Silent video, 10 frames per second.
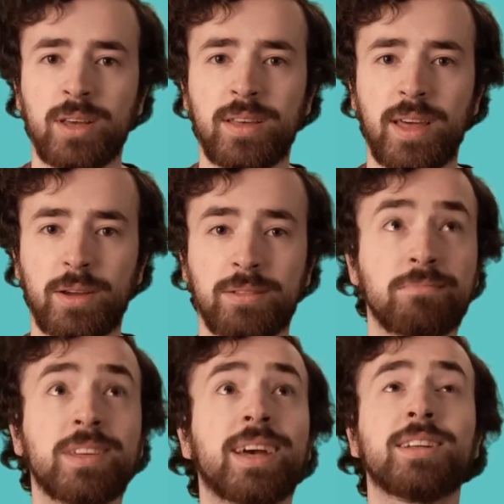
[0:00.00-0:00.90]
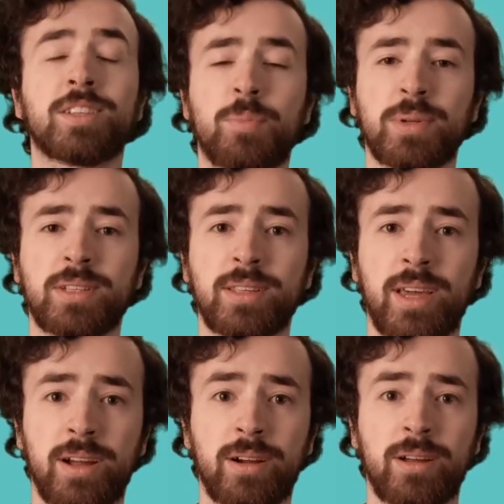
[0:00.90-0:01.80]
that could get us up into the
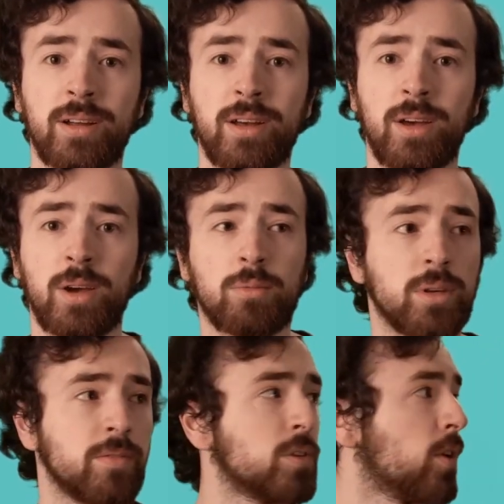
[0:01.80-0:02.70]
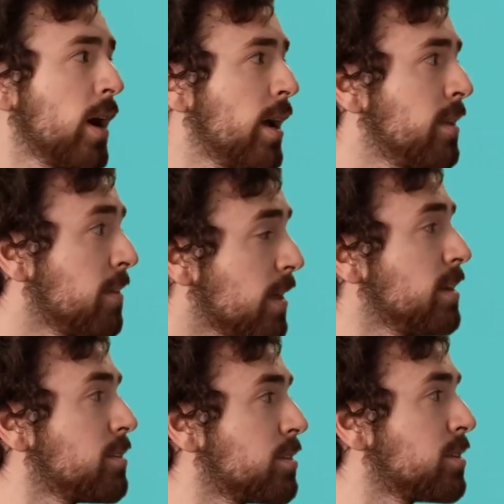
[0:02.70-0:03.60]
air. We've tried
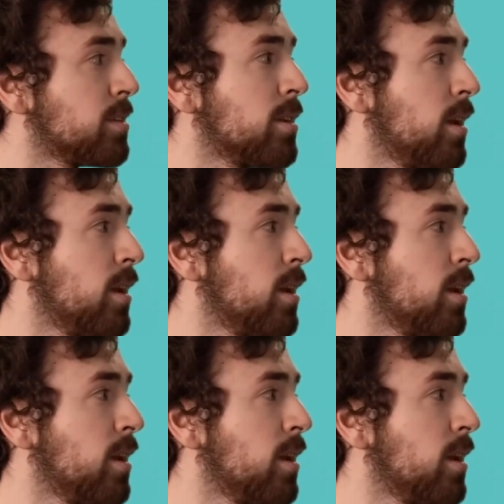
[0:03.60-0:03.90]
this,